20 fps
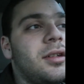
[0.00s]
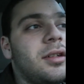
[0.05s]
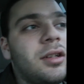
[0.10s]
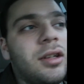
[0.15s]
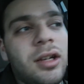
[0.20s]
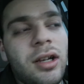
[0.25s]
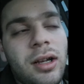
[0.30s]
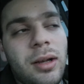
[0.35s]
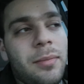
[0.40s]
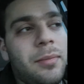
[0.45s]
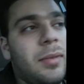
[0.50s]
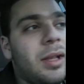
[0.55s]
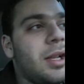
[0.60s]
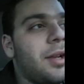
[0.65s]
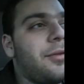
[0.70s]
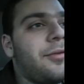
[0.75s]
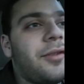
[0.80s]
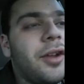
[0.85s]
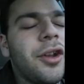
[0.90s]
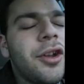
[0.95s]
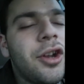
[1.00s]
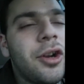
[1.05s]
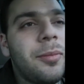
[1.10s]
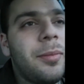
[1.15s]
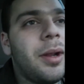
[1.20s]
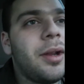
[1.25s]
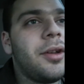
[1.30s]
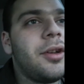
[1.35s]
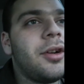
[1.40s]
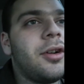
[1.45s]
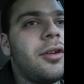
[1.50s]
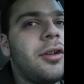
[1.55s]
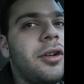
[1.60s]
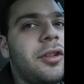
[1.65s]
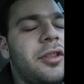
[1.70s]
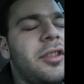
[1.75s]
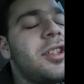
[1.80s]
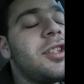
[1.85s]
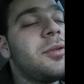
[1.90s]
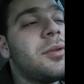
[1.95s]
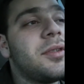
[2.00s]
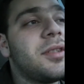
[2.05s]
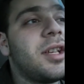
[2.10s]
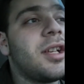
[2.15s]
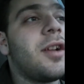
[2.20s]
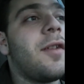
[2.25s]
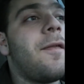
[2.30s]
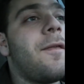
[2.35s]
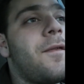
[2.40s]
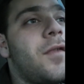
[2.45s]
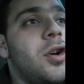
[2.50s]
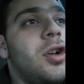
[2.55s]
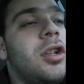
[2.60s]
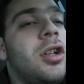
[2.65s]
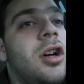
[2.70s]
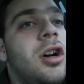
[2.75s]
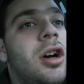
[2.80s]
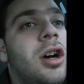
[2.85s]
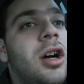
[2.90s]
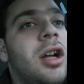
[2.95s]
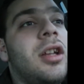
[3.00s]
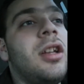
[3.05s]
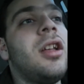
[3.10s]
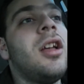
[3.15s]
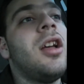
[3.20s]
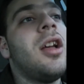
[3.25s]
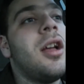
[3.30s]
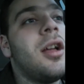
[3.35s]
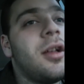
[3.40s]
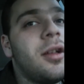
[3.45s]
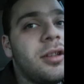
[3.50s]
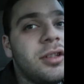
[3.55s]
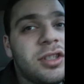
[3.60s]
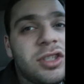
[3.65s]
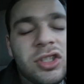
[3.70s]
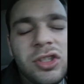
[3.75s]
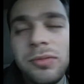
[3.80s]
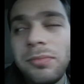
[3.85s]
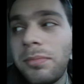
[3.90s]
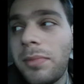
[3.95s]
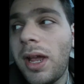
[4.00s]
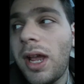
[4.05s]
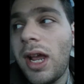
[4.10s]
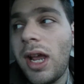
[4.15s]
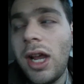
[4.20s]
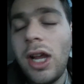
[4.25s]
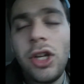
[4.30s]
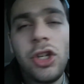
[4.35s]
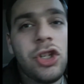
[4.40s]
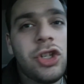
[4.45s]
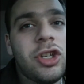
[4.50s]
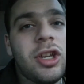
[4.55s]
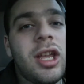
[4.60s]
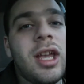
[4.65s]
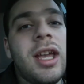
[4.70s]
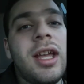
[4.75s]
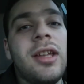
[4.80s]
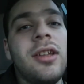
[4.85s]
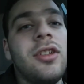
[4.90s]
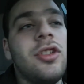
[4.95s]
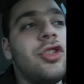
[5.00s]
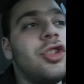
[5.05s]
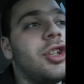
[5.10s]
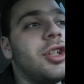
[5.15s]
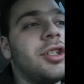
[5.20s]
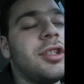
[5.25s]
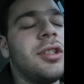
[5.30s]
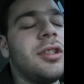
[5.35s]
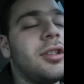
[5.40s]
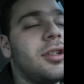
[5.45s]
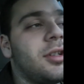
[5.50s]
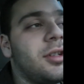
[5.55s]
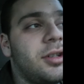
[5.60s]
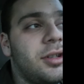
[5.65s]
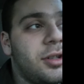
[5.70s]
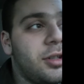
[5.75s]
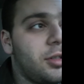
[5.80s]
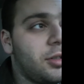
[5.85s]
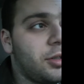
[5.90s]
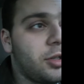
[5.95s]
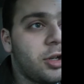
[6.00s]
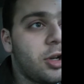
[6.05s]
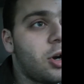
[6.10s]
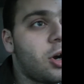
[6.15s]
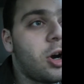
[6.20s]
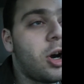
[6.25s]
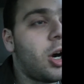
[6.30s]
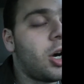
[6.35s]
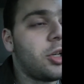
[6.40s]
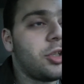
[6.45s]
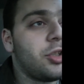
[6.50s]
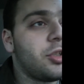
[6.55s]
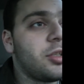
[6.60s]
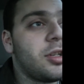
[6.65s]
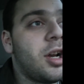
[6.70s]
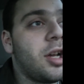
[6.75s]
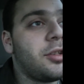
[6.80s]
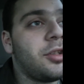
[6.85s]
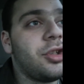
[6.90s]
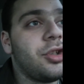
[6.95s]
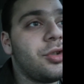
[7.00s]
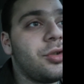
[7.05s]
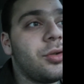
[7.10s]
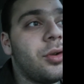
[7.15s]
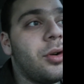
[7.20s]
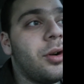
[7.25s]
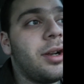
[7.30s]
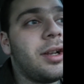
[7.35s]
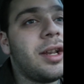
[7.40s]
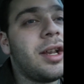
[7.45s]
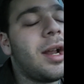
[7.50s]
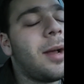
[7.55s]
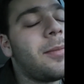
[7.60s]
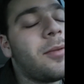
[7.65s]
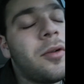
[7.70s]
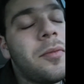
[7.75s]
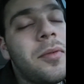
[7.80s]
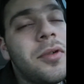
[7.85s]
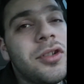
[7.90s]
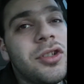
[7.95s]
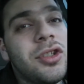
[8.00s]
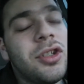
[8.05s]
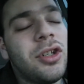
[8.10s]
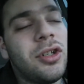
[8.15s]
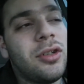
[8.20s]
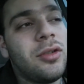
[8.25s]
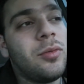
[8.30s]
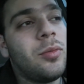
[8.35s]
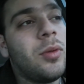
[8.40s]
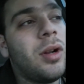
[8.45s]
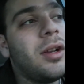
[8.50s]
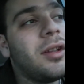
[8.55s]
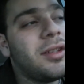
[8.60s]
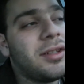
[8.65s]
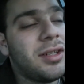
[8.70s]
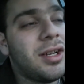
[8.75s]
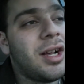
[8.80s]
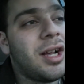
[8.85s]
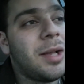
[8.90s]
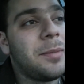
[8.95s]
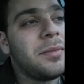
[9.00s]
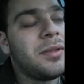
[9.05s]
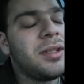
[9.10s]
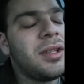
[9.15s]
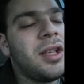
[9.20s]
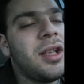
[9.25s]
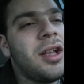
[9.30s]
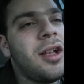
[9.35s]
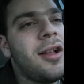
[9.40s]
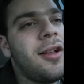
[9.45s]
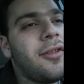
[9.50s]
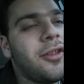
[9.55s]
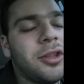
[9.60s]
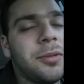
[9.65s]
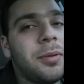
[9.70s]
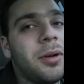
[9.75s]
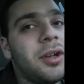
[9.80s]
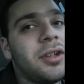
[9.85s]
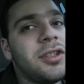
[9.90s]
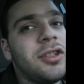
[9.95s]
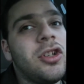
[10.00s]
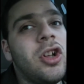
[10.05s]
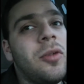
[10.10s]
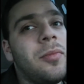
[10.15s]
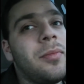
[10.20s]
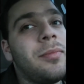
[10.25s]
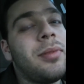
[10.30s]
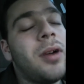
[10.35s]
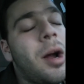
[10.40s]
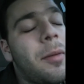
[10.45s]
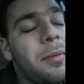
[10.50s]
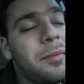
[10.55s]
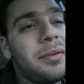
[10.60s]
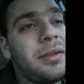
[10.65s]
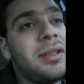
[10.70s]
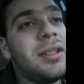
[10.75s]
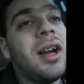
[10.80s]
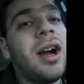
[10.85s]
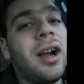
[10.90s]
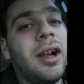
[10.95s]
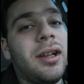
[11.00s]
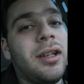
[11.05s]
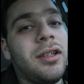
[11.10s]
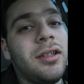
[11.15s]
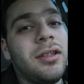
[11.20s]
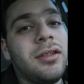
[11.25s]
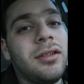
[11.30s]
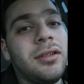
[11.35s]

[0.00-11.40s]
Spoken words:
a fender bender or anything. This was like a full-on smash, and just the car just got destroyed. And I'm almost certain one of the times that the person probably died,